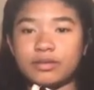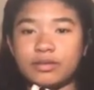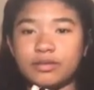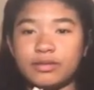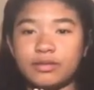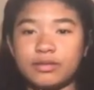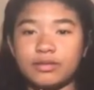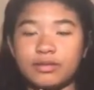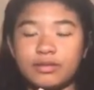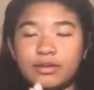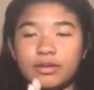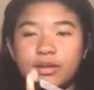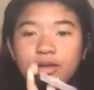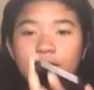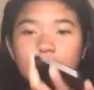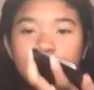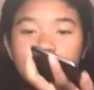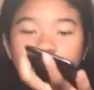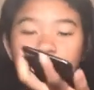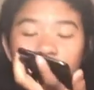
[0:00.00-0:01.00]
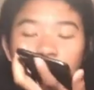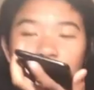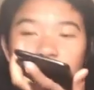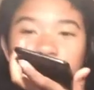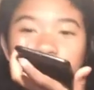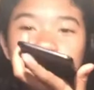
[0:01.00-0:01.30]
Hello? Oh,